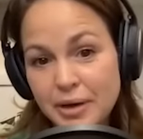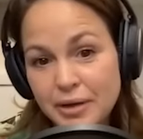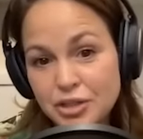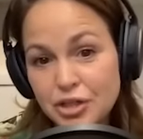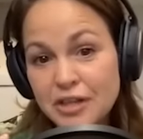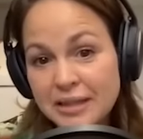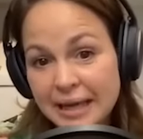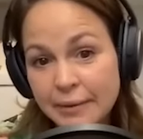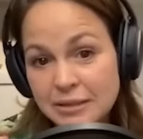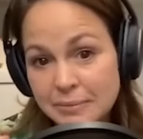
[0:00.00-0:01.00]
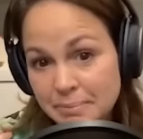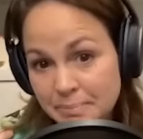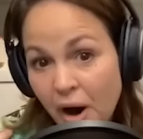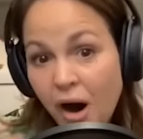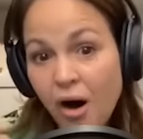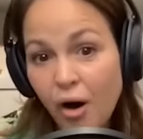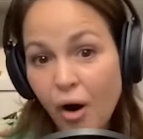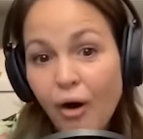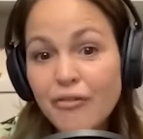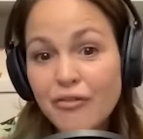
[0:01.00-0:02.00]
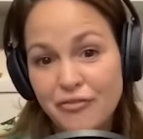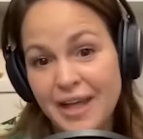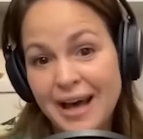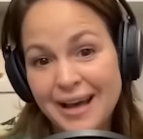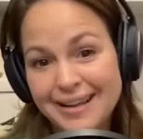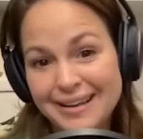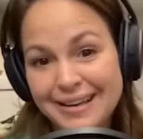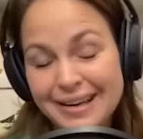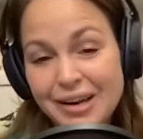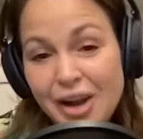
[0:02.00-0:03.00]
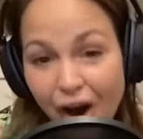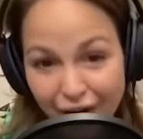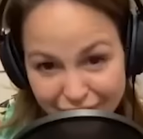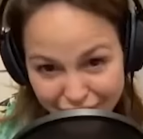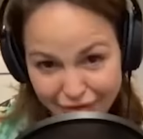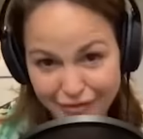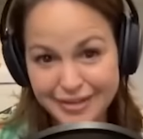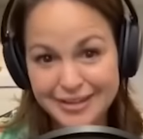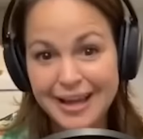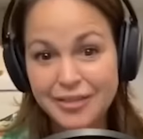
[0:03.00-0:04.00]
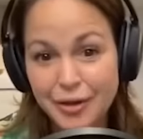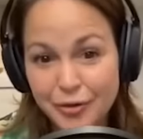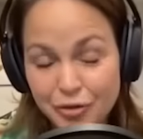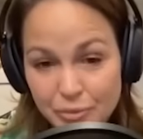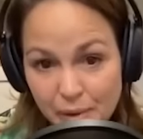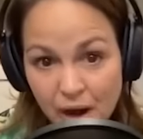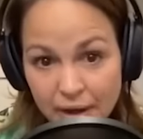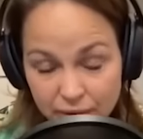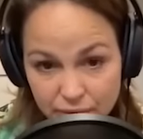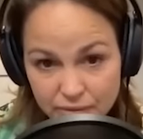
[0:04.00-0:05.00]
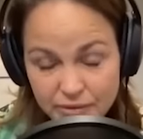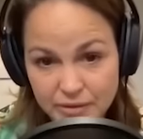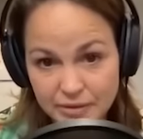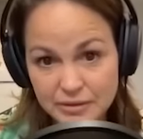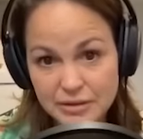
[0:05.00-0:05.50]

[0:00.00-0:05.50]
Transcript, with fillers: but mm, do you think yeah. that was a part of that laughter and that those smiles